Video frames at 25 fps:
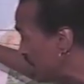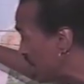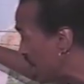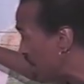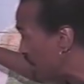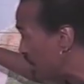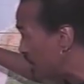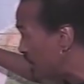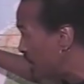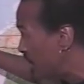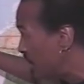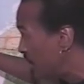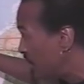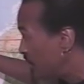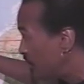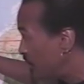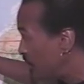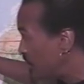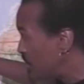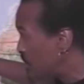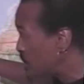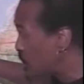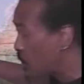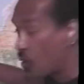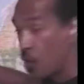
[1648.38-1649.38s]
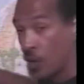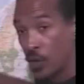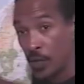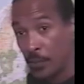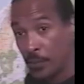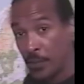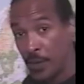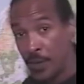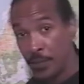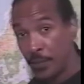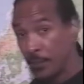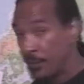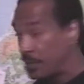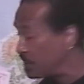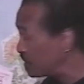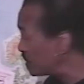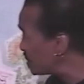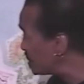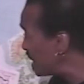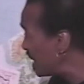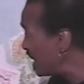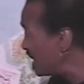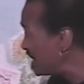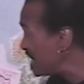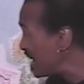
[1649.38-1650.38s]
down, these are all the people, because
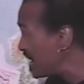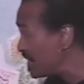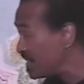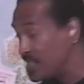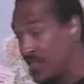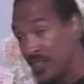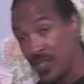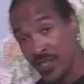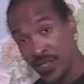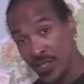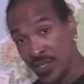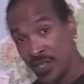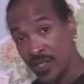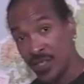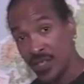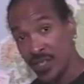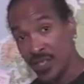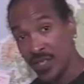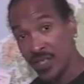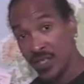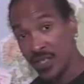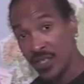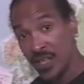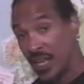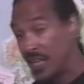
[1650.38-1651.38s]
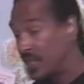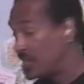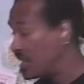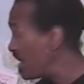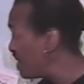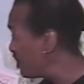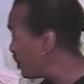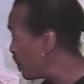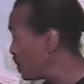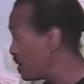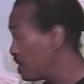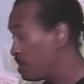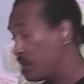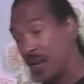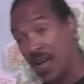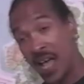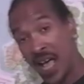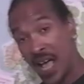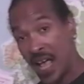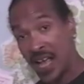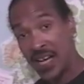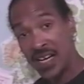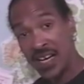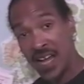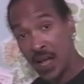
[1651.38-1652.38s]
they are not indigenous to this land. They've only been
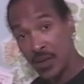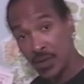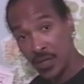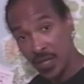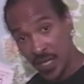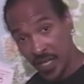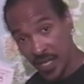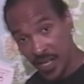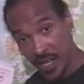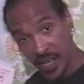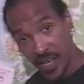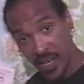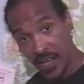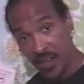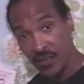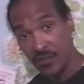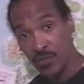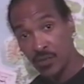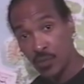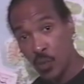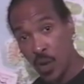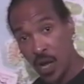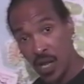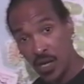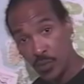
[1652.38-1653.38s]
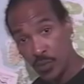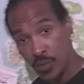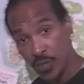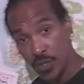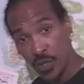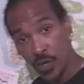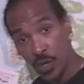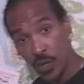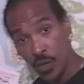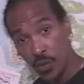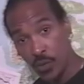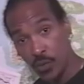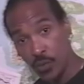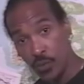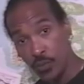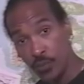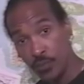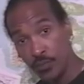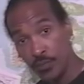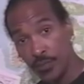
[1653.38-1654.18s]
hiding out in the caves while it was cold.